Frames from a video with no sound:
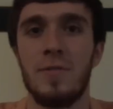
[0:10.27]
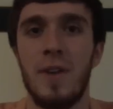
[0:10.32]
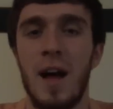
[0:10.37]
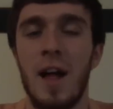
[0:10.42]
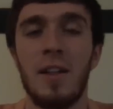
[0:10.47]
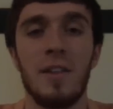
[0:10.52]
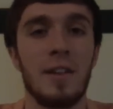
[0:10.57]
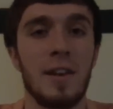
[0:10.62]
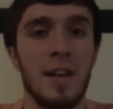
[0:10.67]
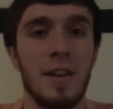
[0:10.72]

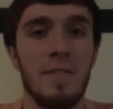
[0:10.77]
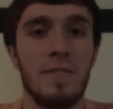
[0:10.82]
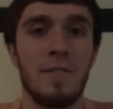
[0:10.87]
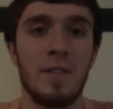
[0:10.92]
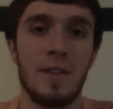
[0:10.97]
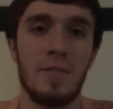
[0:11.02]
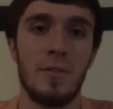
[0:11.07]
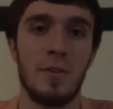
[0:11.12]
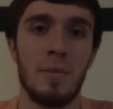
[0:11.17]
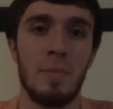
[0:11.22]

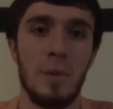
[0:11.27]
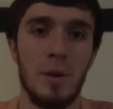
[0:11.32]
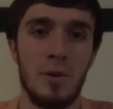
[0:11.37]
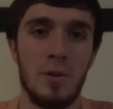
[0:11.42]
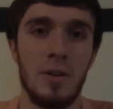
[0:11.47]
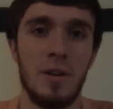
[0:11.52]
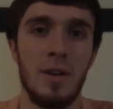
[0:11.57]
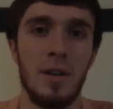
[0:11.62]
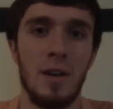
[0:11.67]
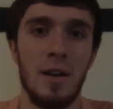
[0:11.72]
holiday-flavored
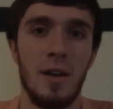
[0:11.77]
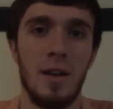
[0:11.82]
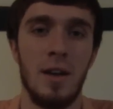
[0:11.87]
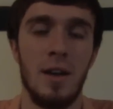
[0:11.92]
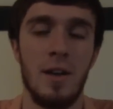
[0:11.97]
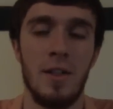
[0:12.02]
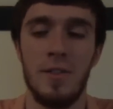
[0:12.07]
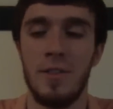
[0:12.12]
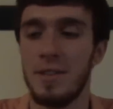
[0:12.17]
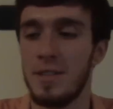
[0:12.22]
milk.
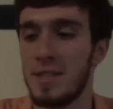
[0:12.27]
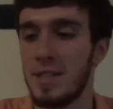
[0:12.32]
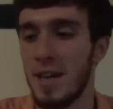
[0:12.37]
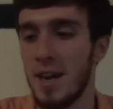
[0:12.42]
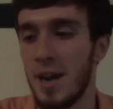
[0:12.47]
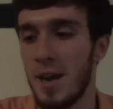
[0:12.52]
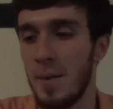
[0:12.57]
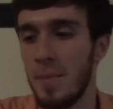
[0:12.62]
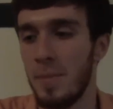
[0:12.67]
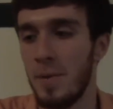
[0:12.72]
This
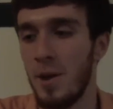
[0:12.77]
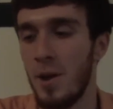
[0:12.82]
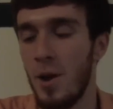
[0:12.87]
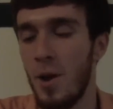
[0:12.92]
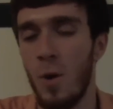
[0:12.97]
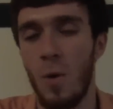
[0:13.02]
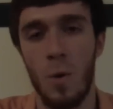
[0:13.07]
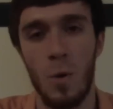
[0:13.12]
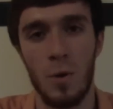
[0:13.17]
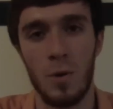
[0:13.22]
time,
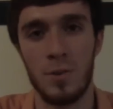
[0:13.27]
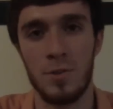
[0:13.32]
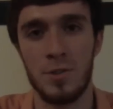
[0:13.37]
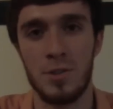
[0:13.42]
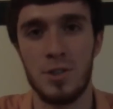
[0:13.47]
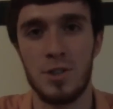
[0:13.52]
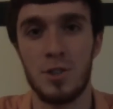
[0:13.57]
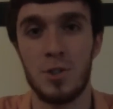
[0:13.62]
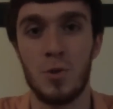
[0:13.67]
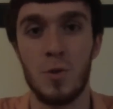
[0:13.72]

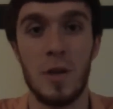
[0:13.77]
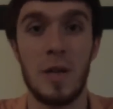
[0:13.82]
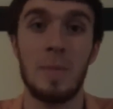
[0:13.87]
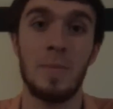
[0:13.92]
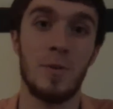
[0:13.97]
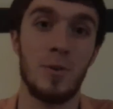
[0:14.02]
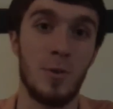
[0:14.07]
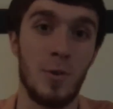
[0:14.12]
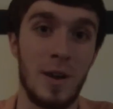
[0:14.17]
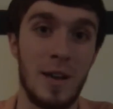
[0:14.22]
orange
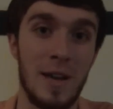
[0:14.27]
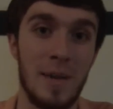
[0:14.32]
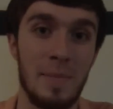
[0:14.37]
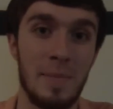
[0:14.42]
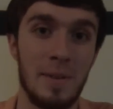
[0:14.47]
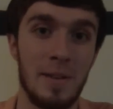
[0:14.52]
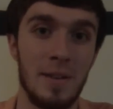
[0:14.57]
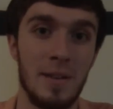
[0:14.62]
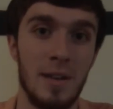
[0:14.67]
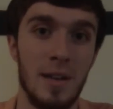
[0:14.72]
scream
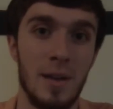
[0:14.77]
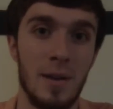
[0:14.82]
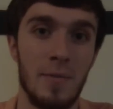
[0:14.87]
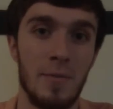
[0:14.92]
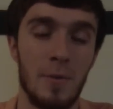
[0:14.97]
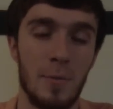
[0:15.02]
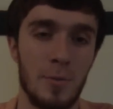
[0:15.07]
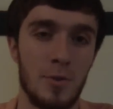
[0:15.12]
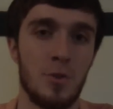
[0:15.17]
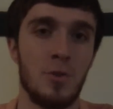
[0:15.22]
cream
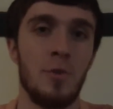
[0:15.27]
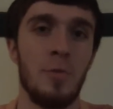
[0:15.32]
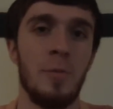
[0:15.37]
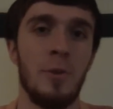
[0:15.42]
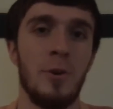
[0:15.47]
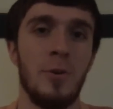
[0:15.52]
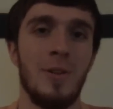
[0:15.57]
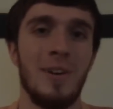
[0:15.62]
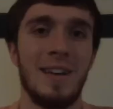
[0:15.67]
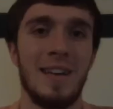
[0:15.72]
from Tru
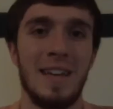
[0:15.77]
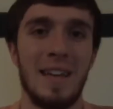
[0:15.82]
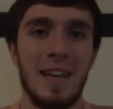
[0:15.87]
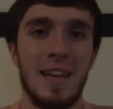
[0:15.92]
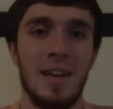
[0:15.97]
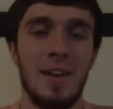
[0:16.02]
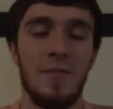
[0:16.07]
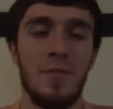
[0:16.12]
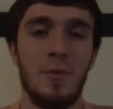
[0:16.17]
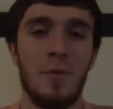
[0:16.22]
Moo.
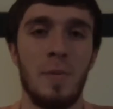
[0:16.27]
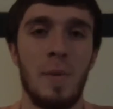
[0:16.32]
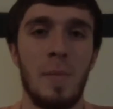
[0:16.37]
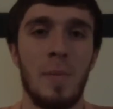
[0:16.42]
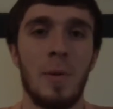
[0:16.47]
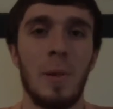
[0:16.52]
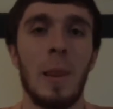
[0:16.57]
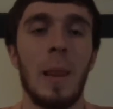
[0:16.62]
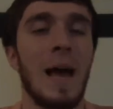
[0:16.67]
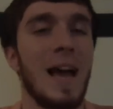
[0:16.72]
Again, if you
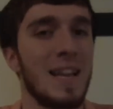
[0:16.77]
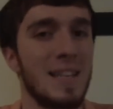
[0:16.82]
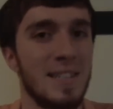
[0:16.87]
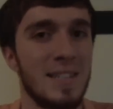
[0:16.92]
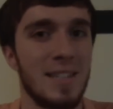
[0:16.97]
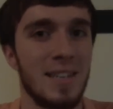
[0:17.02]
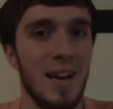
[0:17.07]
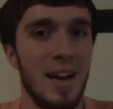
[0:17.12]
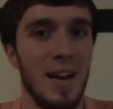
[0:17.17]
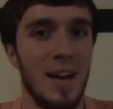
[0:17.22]
remember
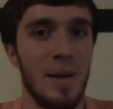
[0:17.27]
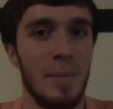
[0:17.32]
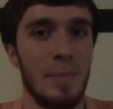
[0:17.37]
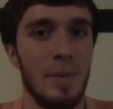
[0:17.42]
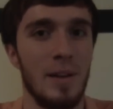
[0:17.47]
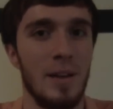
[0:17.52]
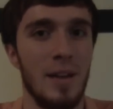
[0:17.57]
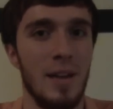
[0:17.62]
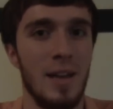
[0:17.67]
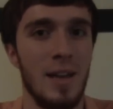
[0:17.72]
last time,
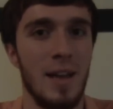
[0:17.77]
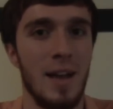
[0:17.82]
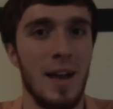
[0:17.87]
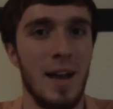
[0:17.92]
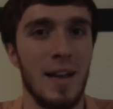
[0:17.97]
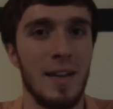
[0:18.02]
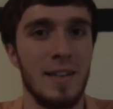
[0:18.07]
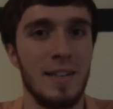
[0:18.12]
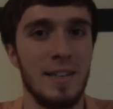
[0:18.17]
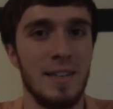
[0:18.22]

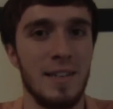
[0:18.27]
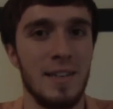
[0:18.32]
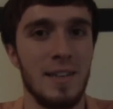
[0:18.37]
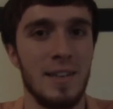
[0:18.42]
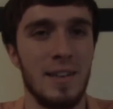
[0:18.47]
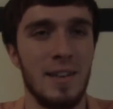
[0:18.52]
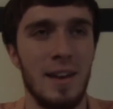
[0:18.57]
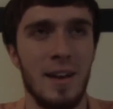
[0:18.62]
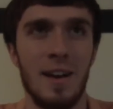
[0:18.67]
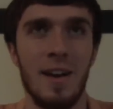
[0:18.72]
I
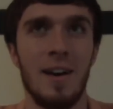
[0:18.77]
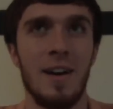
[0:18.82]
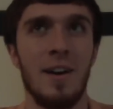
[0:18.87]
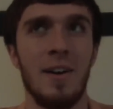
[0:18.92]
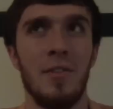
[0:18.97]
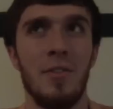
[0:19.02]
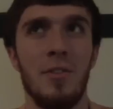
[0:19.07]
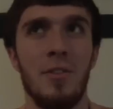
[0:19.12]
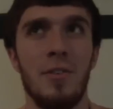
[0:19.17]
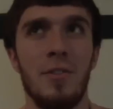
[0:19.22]
did
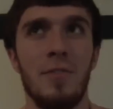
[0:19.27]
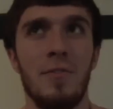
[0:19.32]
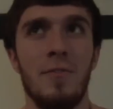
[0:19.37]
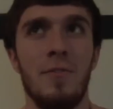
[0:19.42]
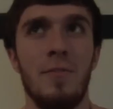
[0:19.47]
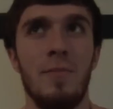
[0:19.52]
the